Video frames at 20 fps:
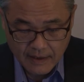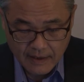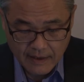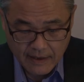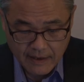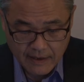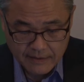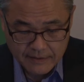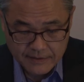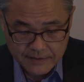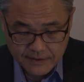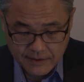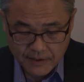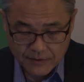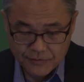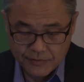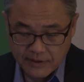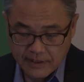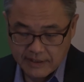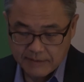and
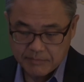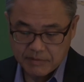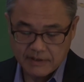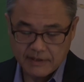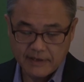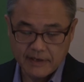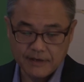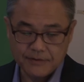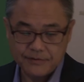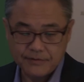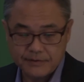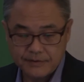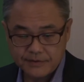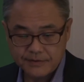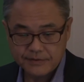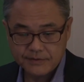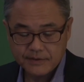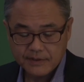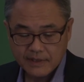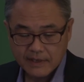discussion and
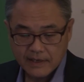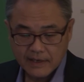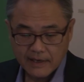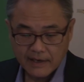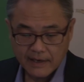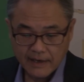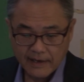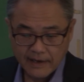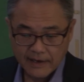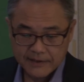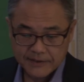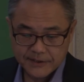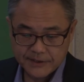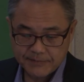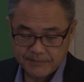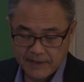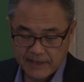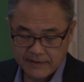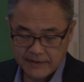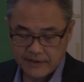implications. And
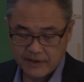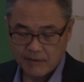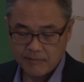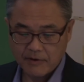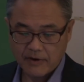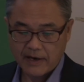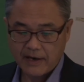spending among